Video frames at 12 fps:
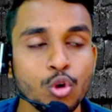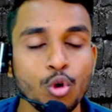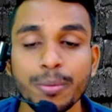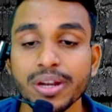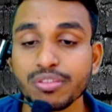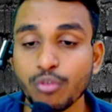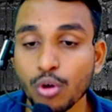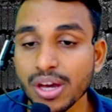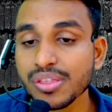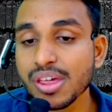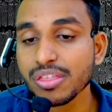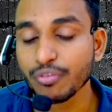COBIT's
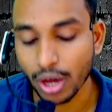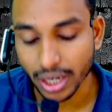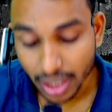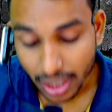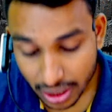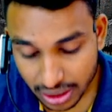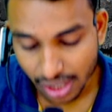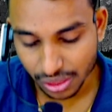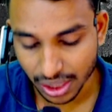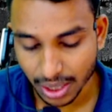focus is for this